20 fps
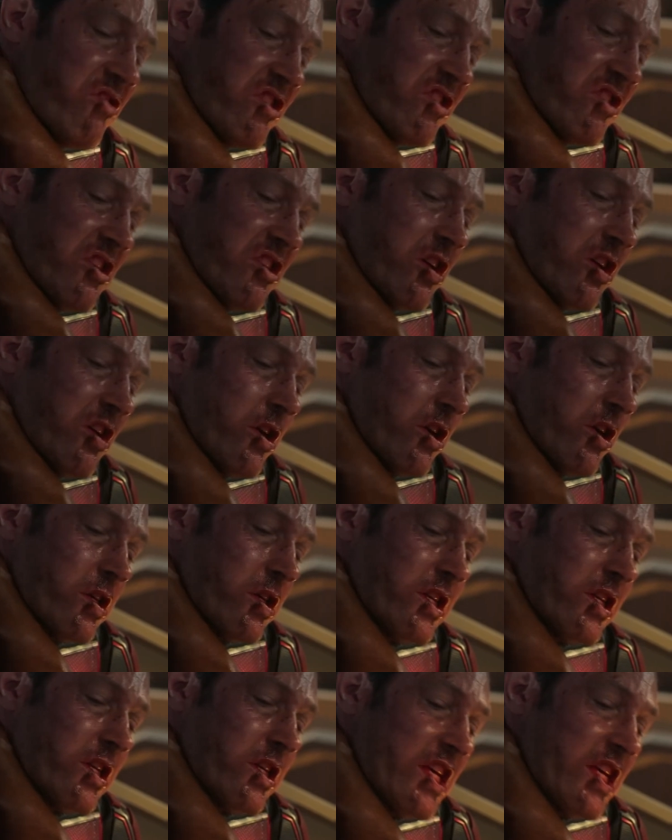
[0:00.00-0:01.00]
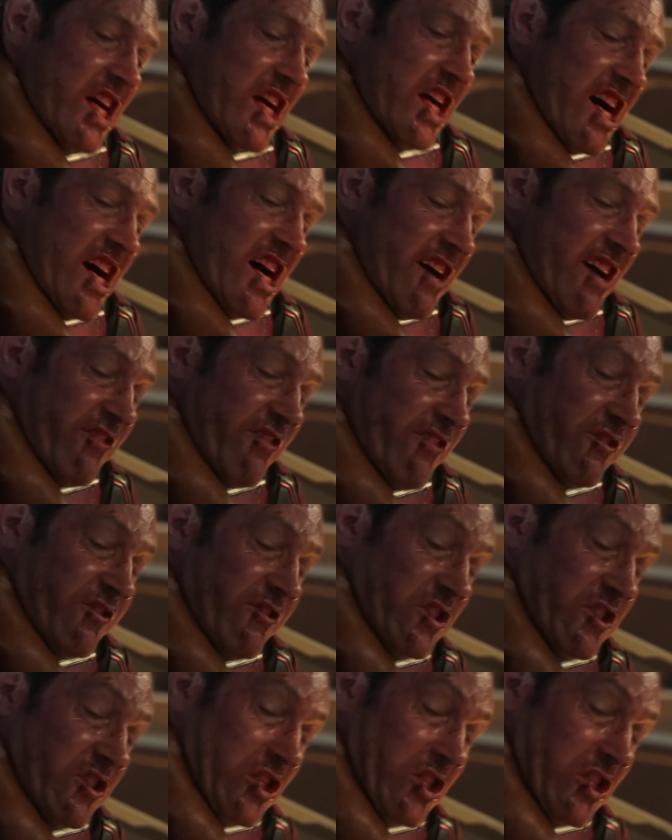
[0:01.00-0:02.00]
because, like he said, he doesn't
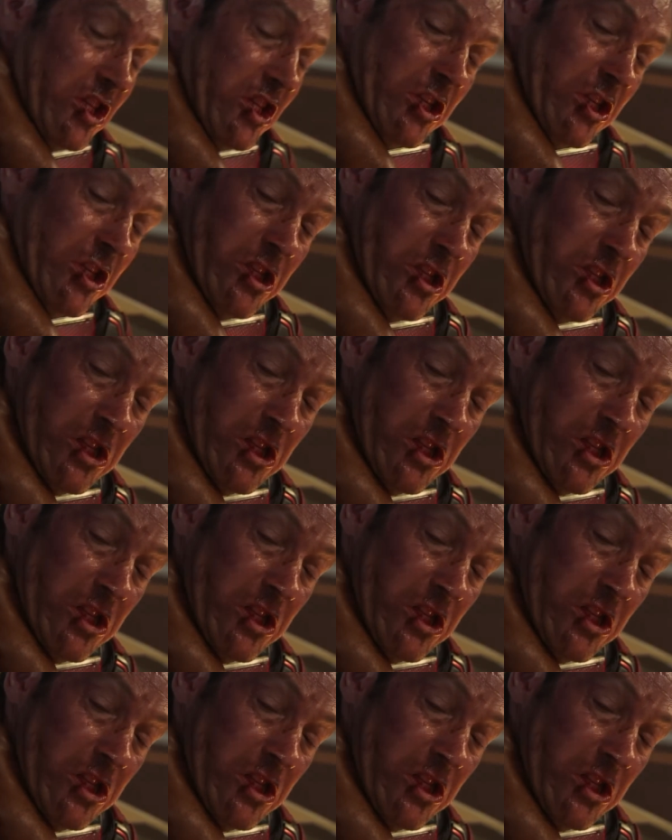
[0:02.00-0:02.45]
have to win,